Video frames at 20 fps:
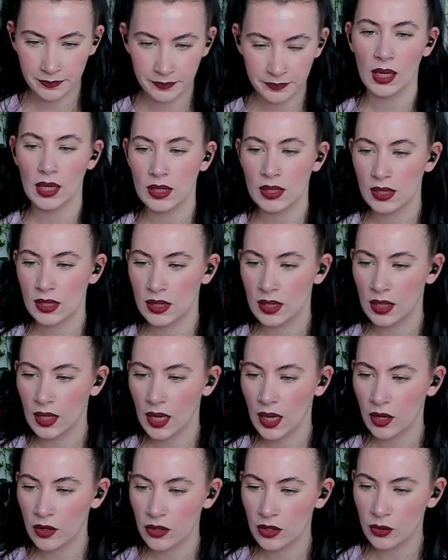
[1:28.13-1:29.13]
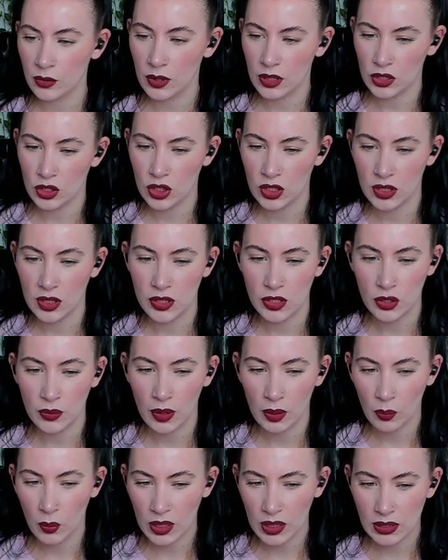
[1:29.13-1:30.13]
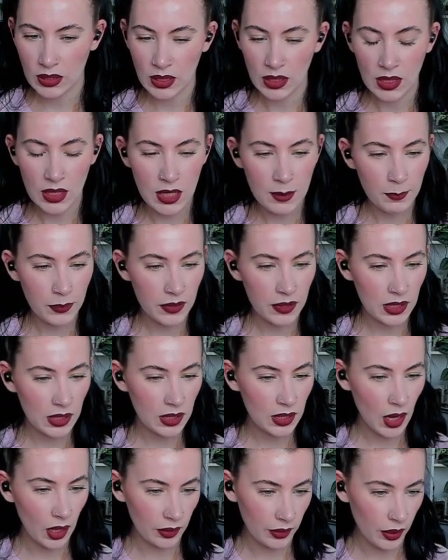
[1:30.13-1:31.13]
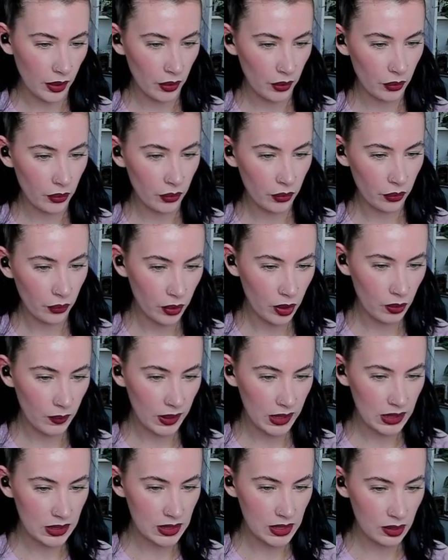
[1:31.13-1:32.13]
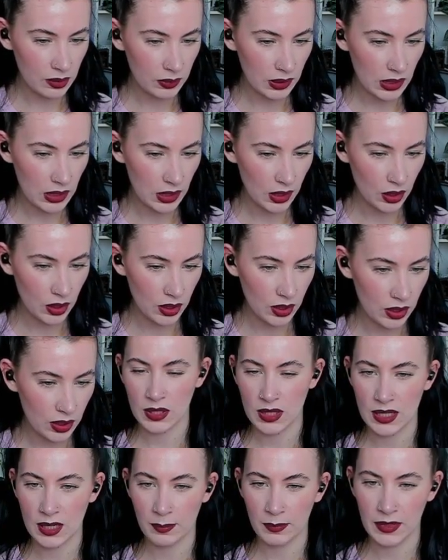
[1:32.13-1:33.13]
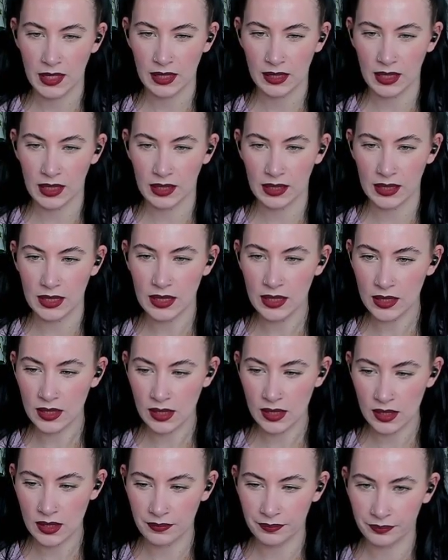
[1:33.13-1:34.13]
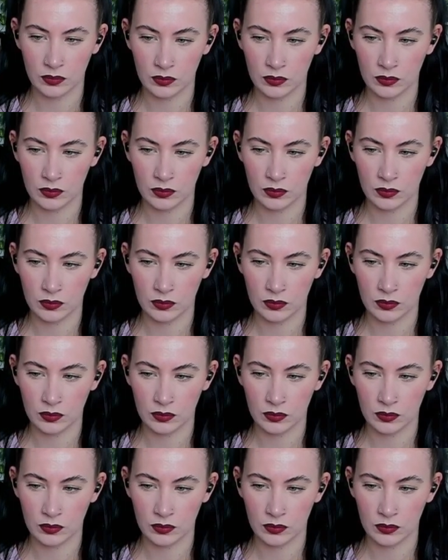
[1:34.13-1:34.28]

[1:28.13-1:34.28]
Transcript: And now the question is, do I want to keep the yellow going down here with something like this?